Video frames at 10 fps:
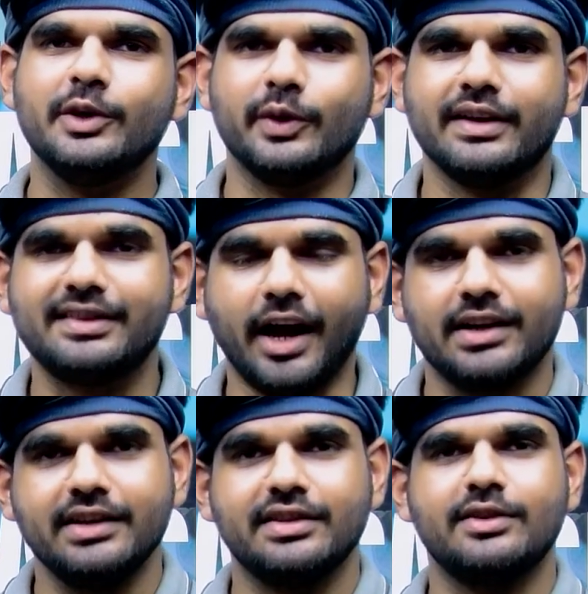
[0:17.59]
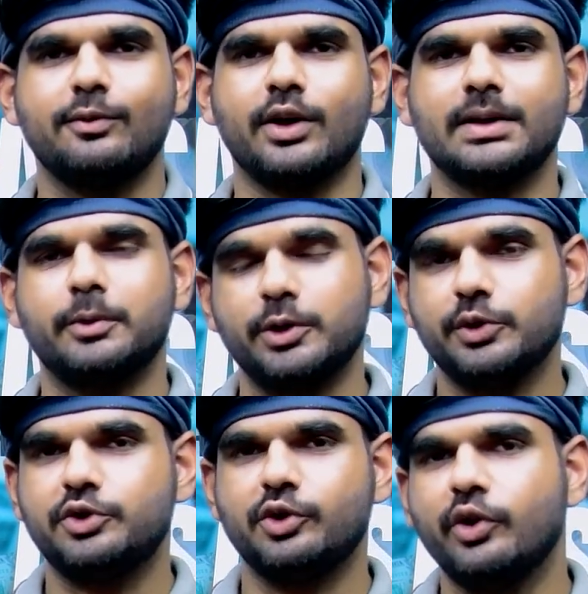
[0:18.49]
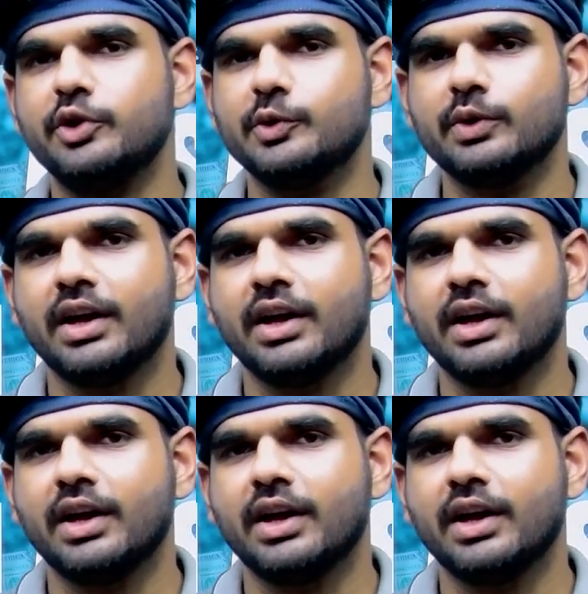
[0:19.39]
exactly this is what I'm going to show you,